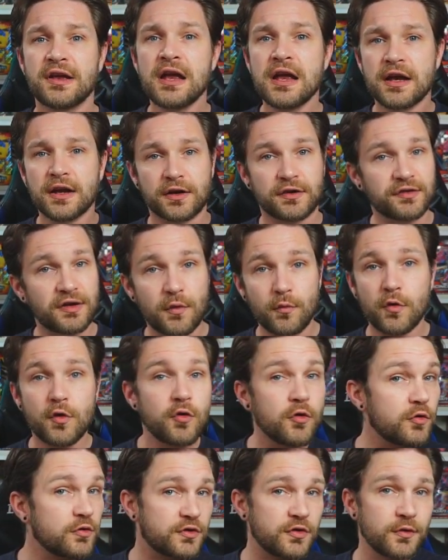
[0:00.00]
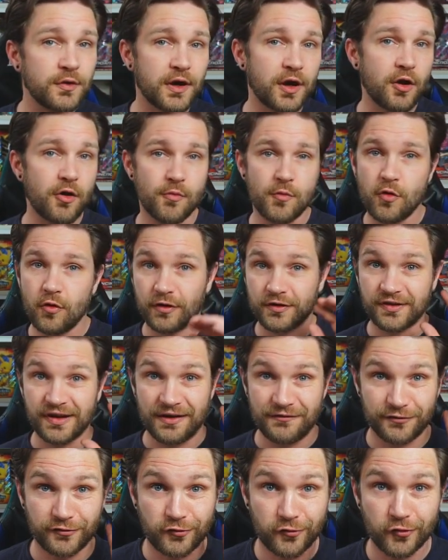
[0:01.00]
because I will do a lot more, because I
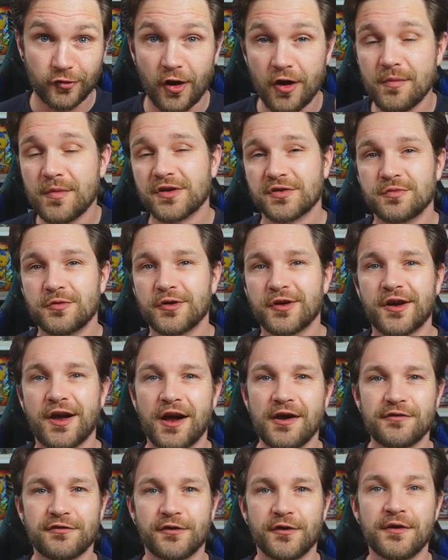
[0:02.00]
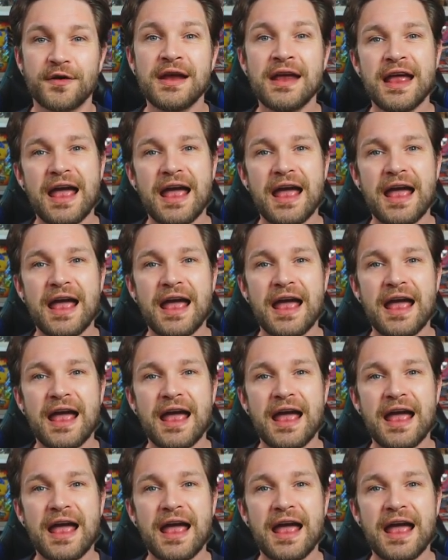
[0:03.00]
have so much more to go through.